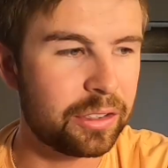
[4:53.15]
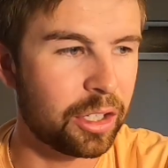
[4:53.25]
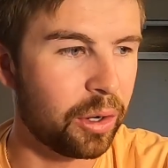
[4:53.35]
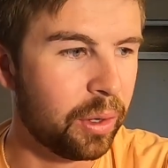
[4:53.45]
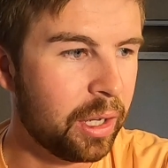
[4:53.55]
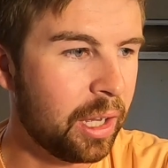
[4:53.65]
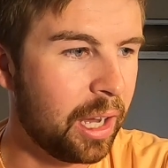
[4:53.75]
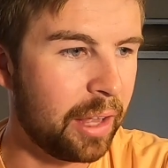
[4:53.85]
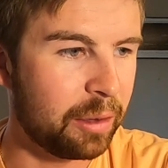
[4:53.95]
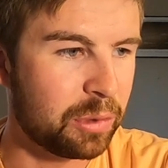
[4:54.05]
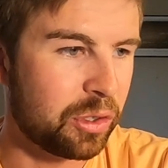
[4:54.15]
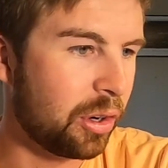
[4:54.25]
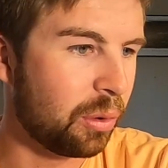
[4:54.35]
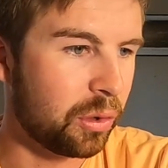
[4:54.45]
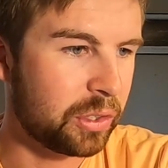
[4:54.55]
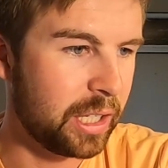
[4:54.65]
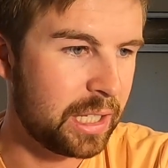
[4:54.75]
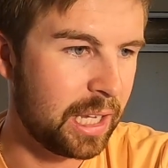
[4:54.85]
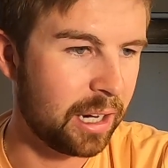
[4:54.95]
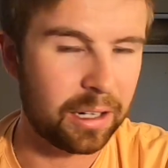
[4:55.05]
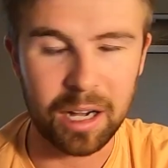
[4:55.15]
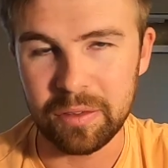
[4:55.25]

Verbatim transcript: So I think Missouri rolls easy here.